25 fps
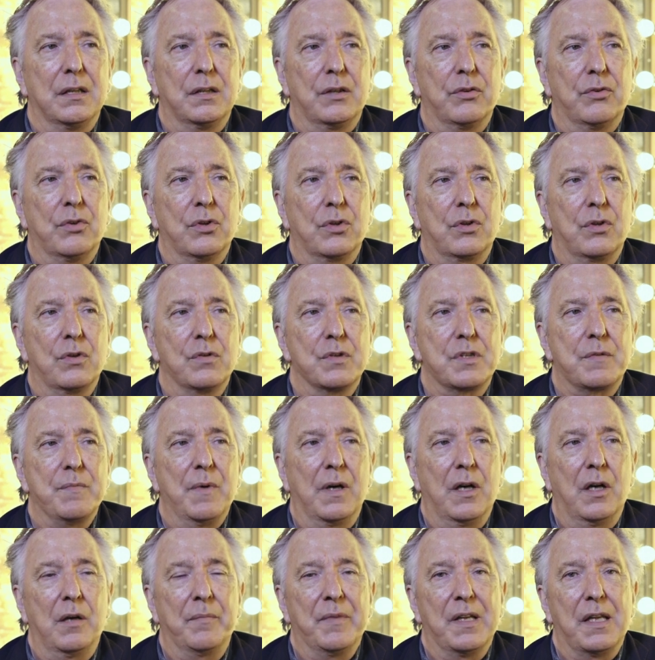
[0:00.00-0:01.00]
The Royal Court's
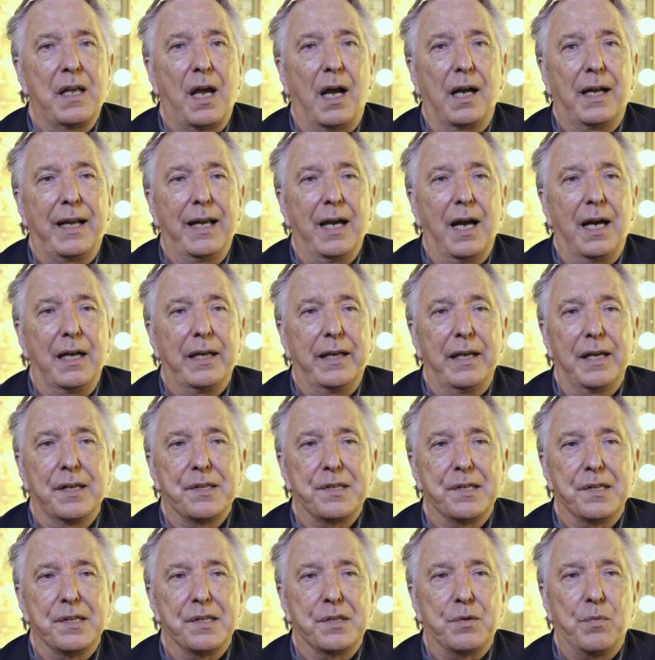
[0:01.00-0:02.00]
my home. I
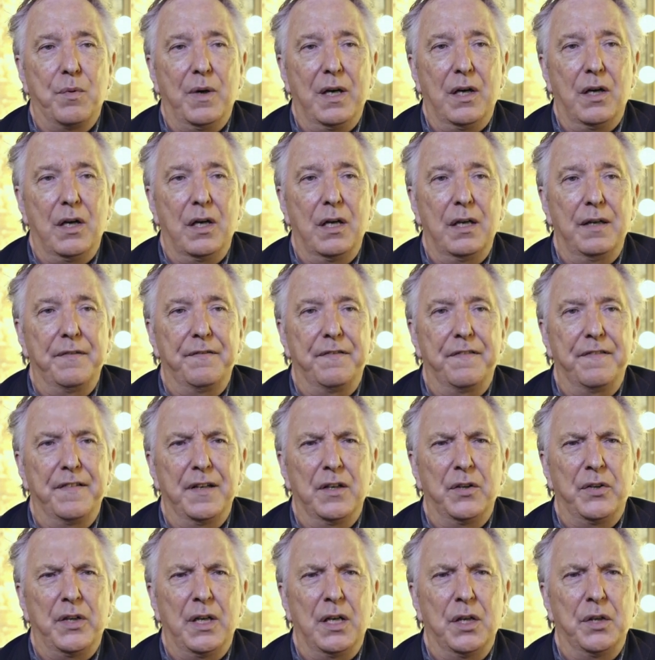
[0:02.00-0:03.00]
guess it's where I
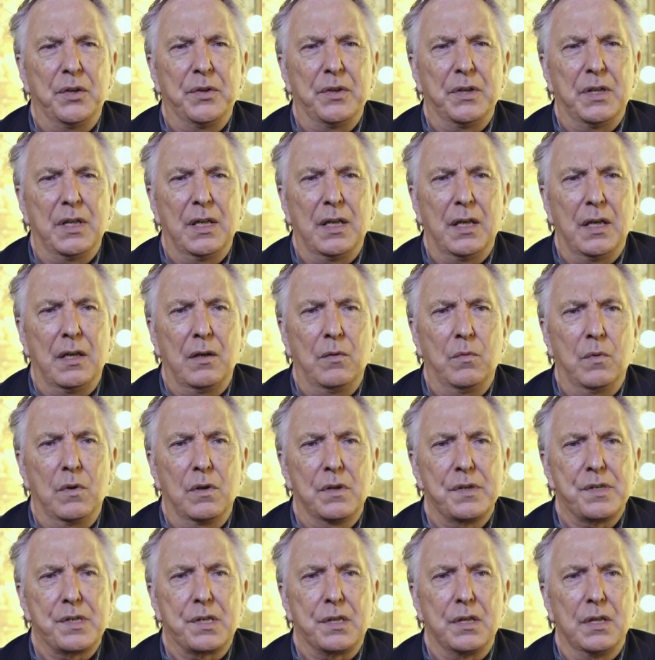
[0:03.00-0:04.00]
found out who the hell I
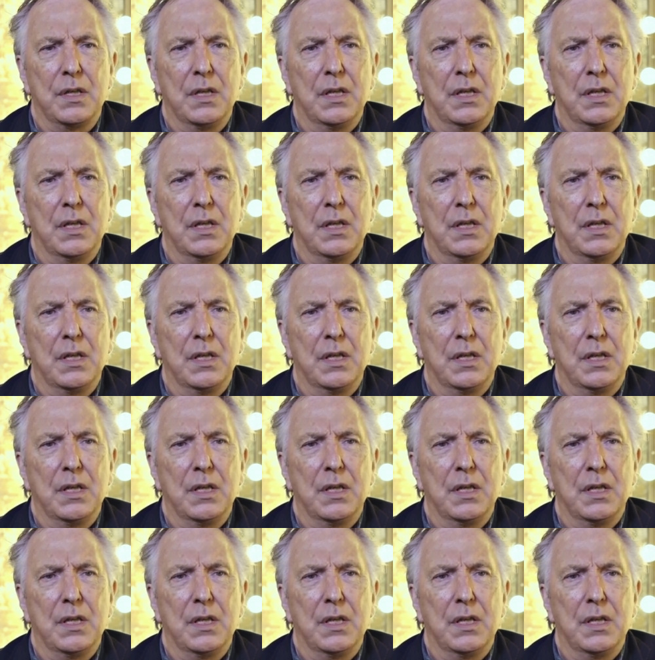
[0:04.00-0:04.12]
was.